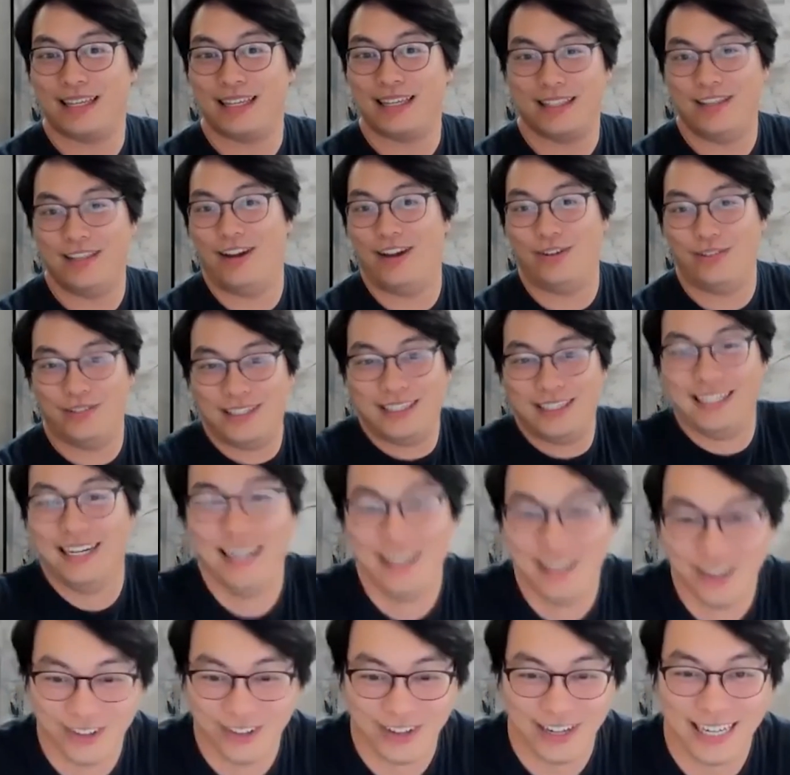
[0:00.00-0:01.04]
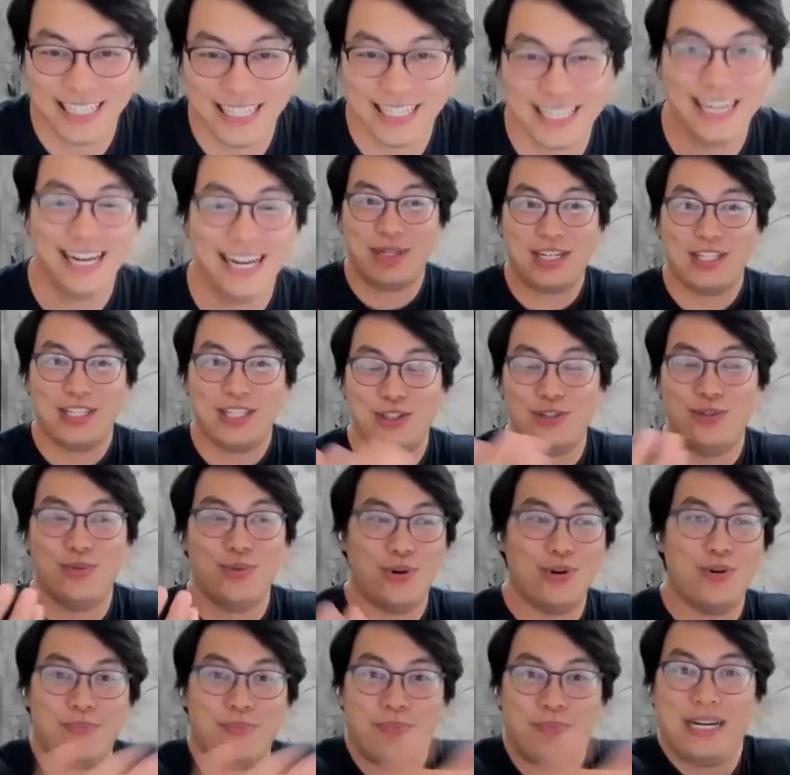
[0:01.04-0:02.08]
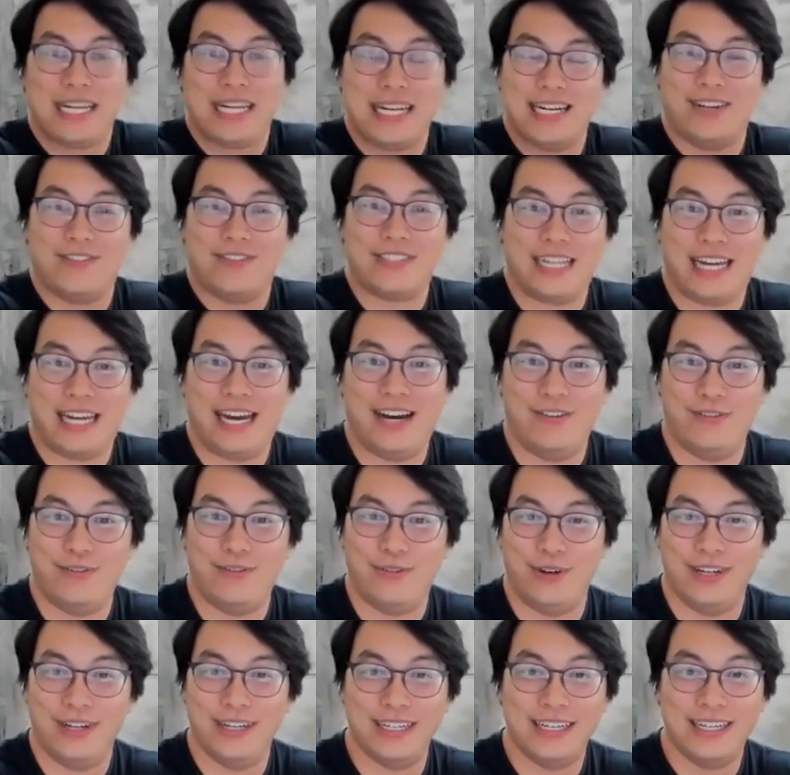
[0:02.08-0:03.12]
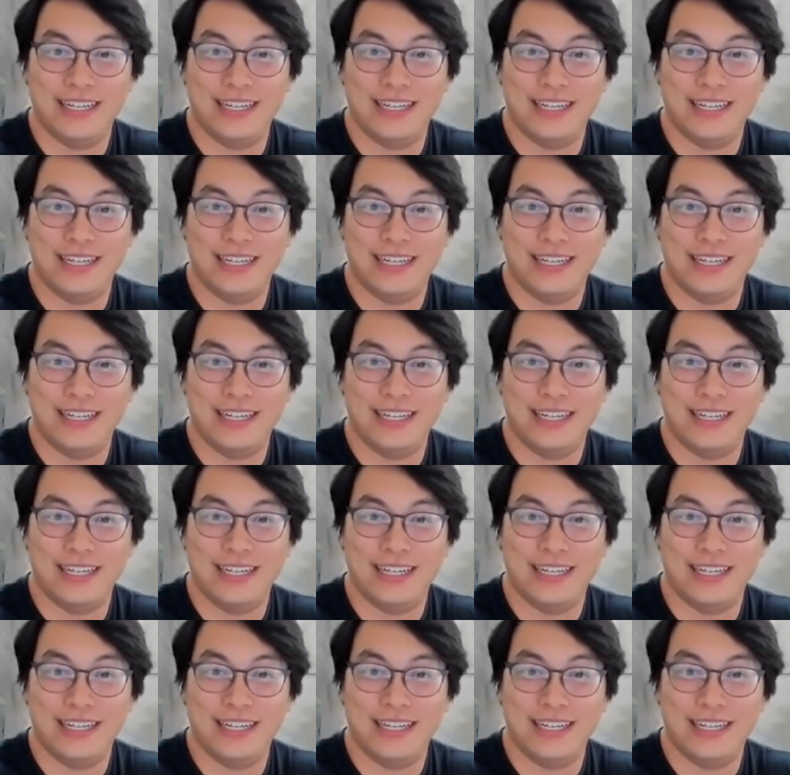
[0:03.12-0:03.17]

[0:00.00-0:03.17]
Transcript: No, right? Because you weren't big enough to have one,